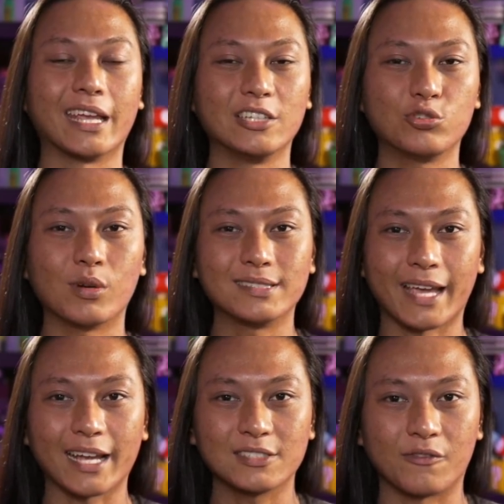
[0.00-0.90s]
into a
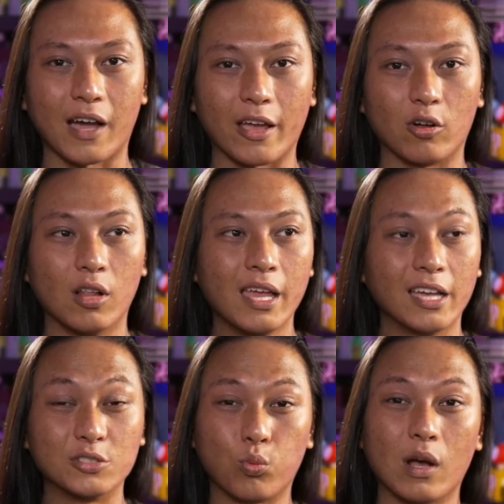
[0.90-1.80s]
text file
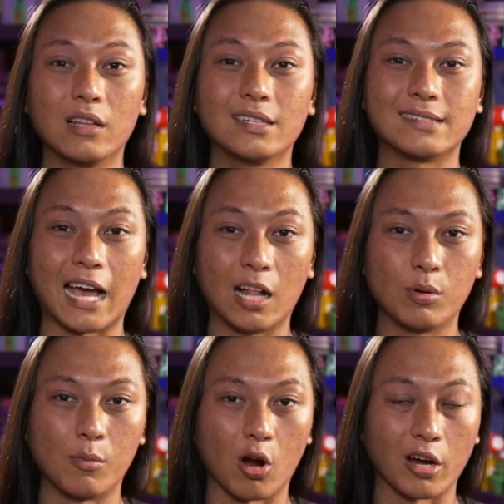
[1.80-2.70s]
as well as
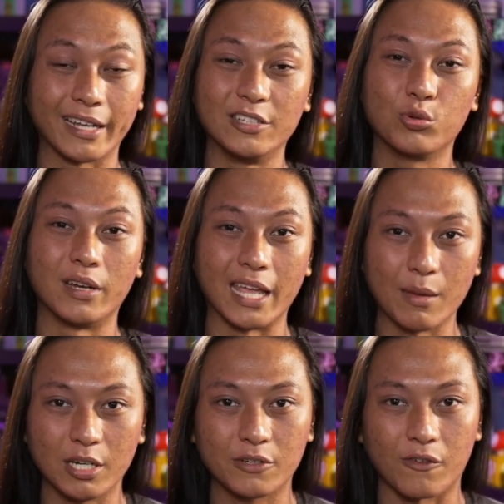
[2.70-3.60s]
album art into an
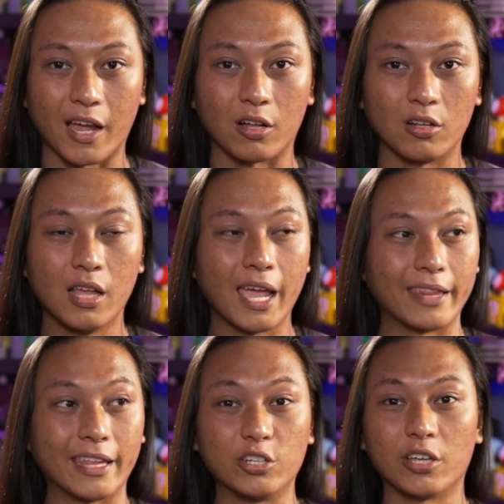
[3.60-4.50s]
image file,
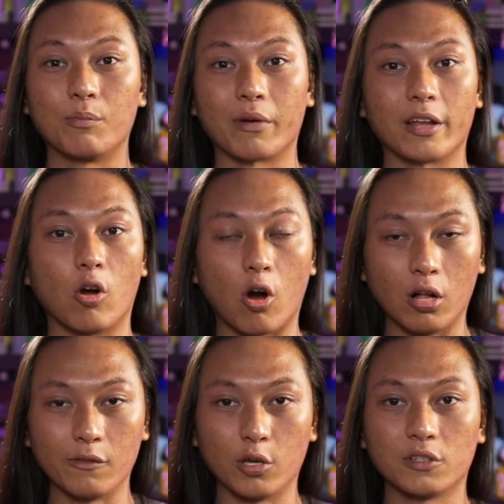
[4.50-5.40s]
and then you can bring
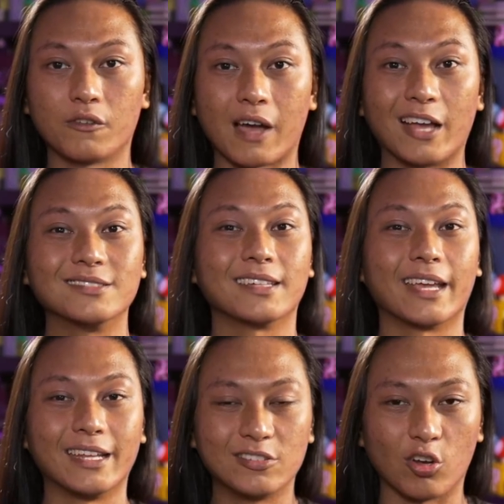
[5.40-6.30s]
all those files
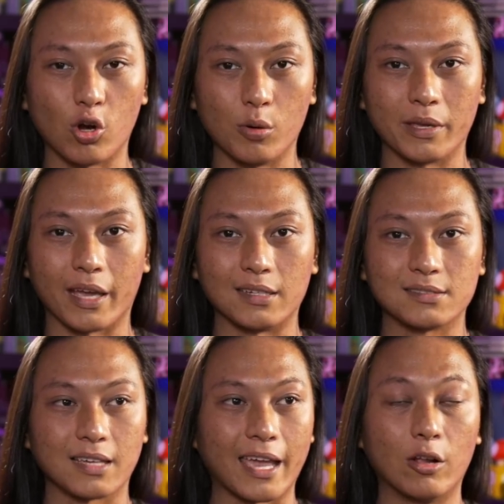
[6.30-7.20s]
into
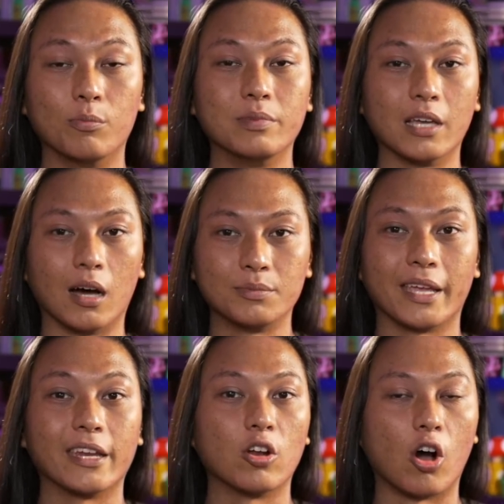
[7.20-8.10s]
OBS and it'll be
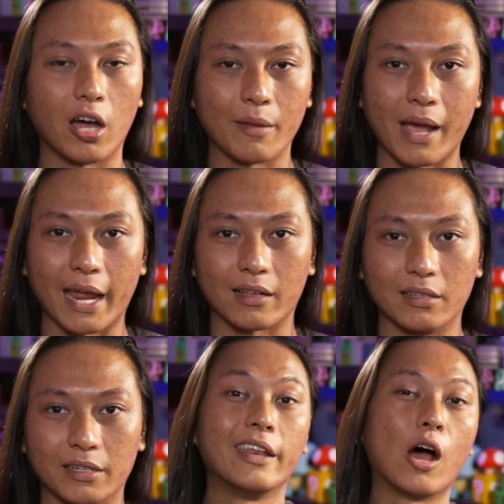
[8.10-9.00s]
updated
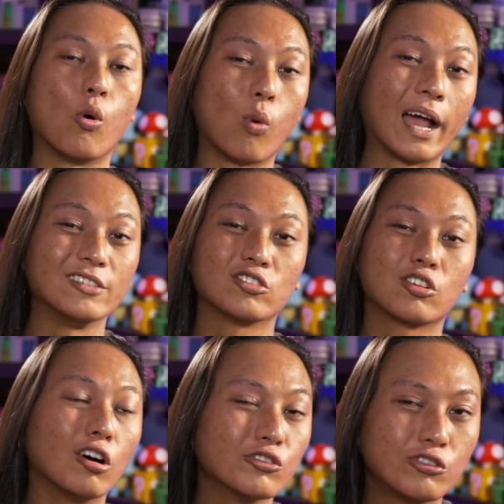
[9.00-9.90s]
automatically. Now, why is it
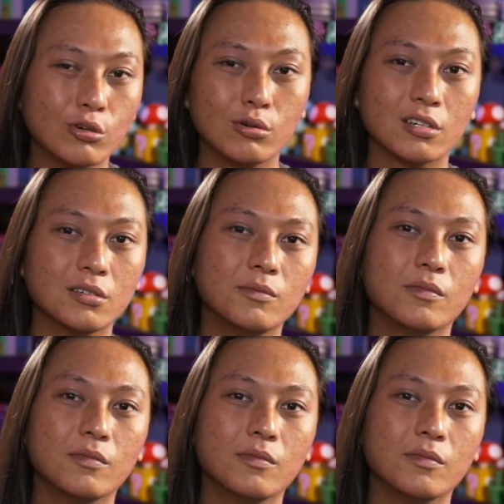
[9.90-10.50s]
called Tuna?